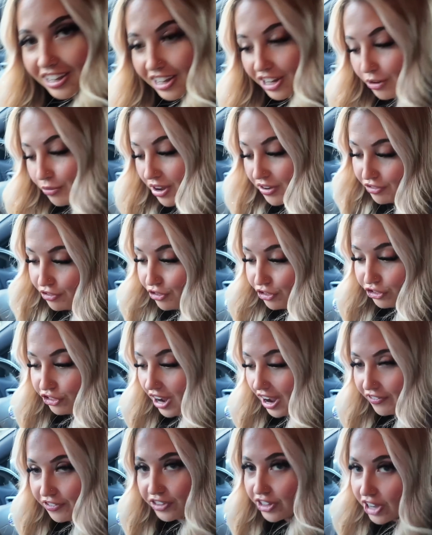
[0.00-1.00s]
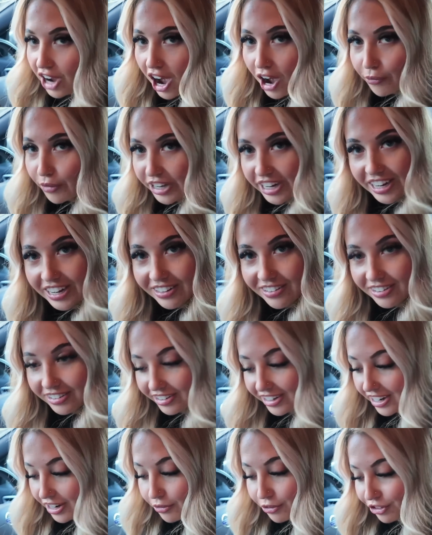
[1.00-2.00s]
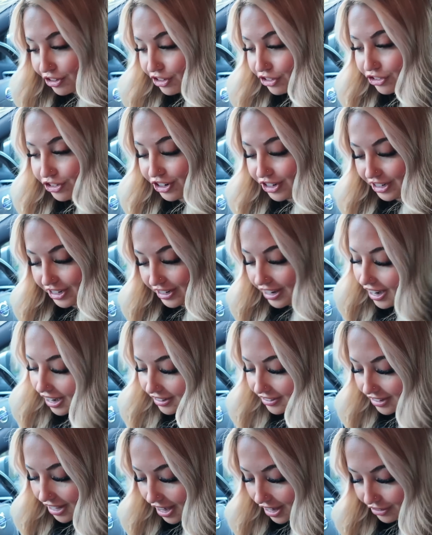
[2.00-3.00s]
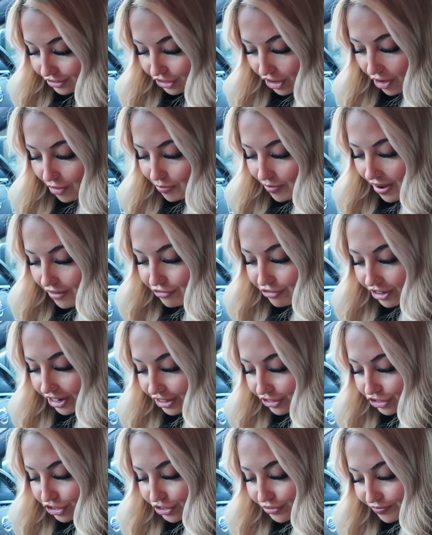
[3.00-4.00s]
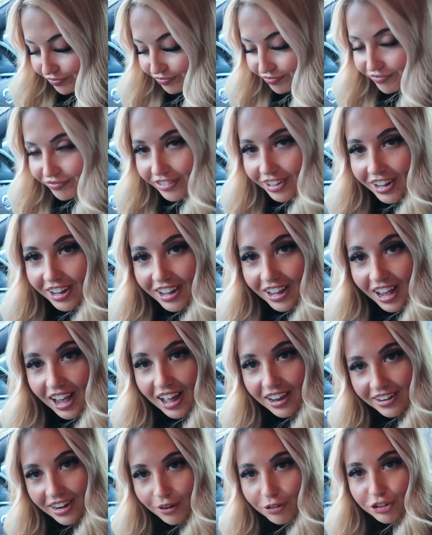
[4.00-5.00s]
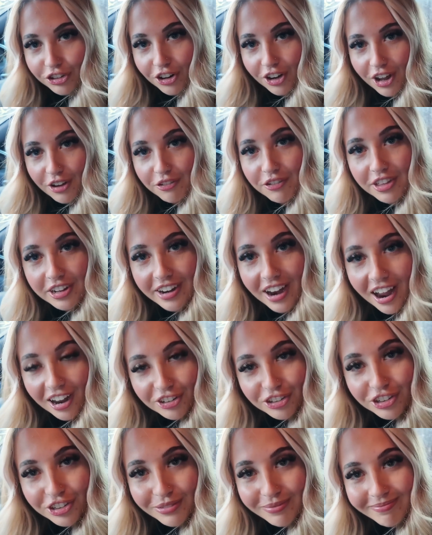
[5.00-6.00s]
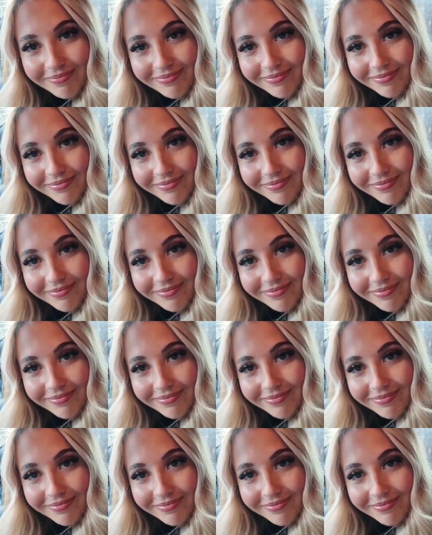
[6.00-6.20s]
whoever was driving the car when it hit a deer was enjoying a nice ice cold beverage, and now it's all over the dash.